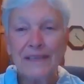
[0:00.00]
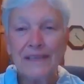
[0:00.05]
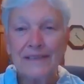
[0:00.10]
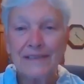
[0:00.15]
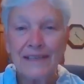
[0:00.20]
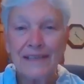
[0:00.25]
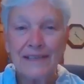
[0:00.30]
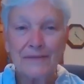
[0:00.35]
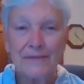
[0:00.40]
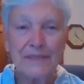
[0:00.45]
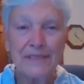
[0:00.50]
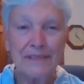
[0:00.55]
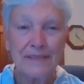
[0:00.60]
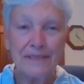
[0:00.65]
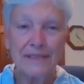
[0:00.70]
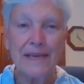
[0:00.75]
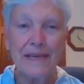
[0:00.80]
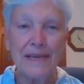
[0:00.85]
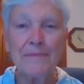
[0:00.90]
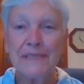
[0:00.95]
luck that it
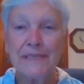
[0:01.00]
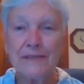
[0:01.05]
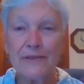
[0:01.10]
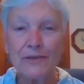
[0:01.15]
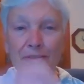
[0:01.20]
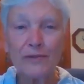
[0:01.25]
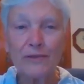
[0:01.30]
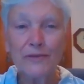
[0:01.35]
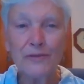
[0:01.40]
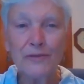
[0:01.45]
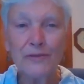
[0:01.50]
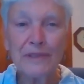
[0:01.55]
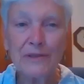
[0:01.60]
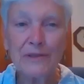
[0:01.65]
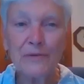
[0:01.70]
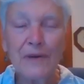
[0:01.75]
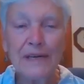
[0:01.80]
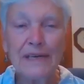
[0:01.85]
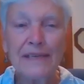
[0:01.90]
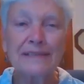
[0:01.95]
was empty and you could do what
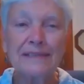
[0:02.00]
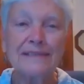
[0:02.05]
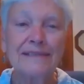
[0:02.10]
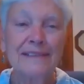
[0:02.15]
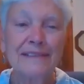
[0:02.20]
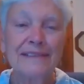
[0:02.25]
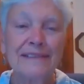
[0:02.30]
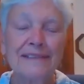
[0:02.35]
you want.